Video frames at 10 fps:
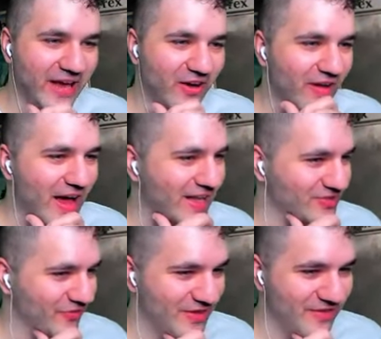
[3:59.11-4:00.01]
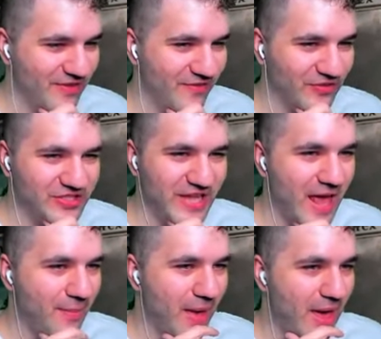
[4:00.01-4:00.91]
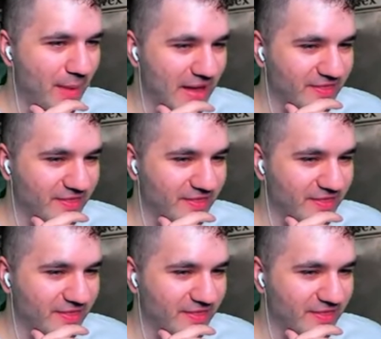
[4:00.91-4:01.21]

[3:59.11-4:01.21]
All right, so VV versus MM. I